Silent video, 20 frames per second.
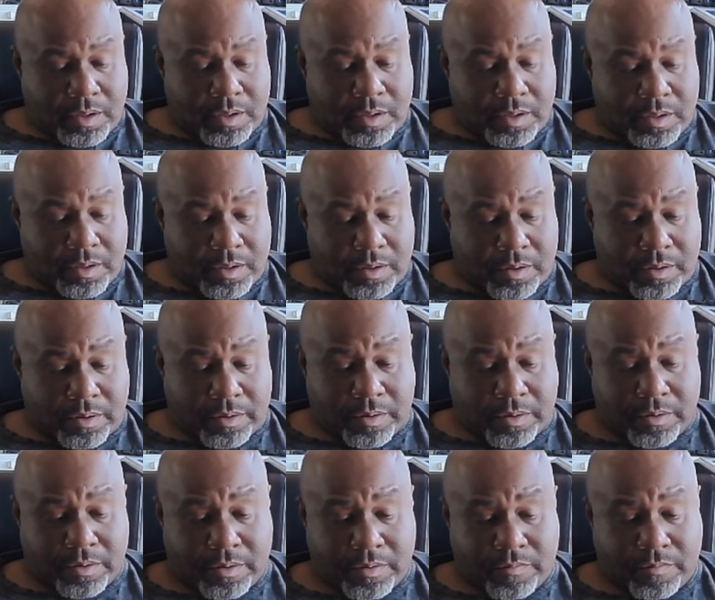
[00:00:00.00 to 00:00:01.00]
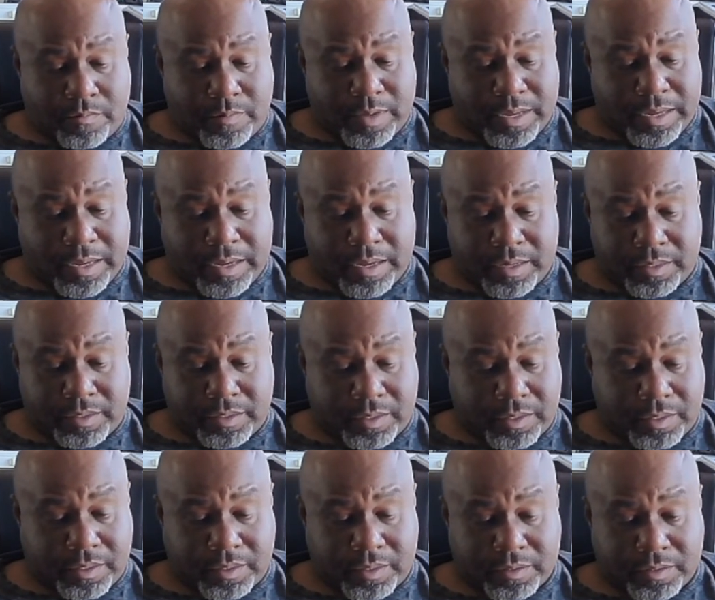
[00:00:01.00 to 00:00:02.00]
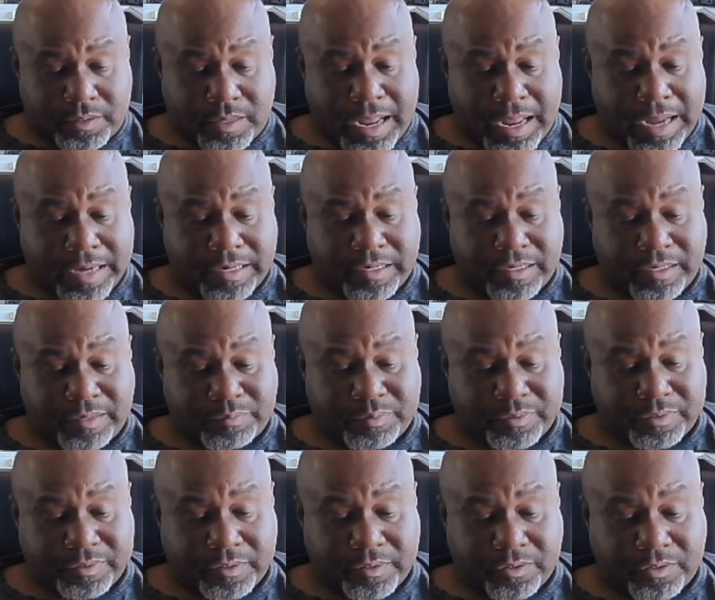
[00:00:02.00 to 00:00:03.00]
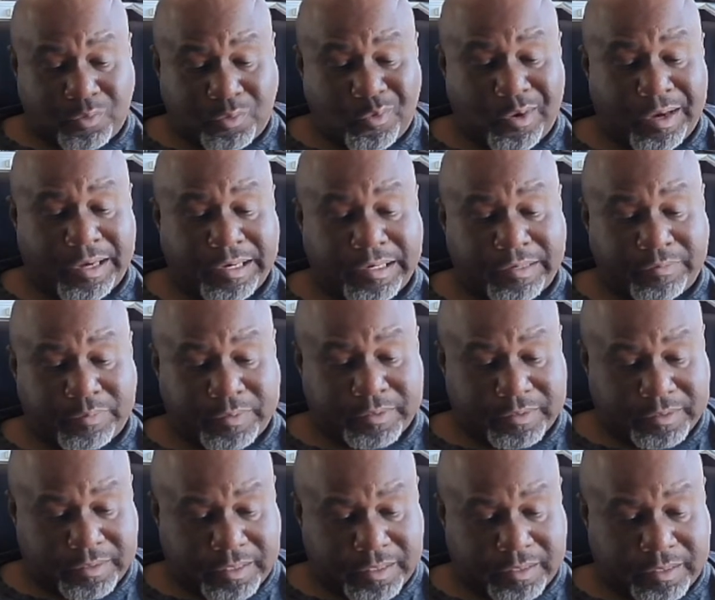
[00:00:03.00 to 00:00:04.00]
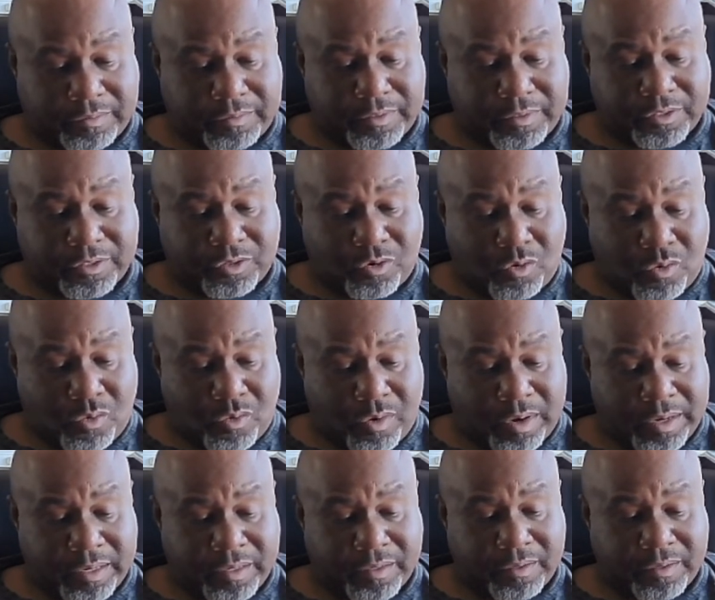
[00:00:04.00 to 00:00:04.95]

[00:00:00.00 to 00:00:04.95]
Oh man, look at this 19%, 20% on this coin.